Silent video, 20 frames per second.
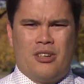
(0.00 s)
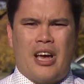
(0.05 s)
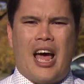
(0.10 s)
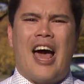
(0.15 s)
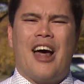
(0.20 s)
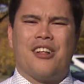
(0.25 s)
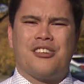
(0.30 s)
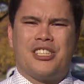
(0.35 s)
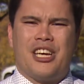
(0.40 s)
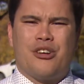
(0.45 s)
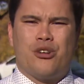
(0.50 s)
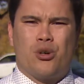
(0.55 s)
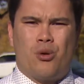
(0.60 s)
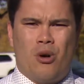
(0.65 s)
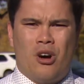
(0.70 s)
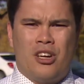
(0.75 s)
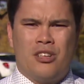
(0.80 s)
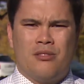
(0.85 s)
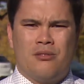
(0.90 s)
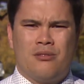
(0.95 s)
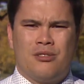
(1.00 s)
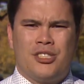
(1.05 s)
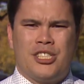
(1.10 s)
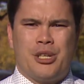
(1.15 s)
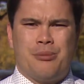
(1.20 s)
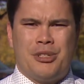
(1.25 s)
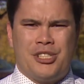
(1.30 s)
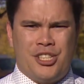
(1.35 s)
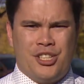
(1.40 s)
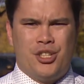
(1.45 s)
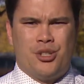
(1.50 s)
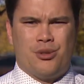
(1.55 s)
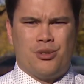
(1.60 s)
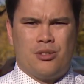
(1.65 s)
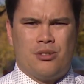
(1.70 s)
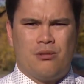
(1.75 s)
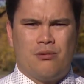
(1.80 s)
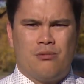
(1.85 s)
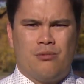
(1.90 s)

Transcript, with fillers: Alexander Quon, CBC News,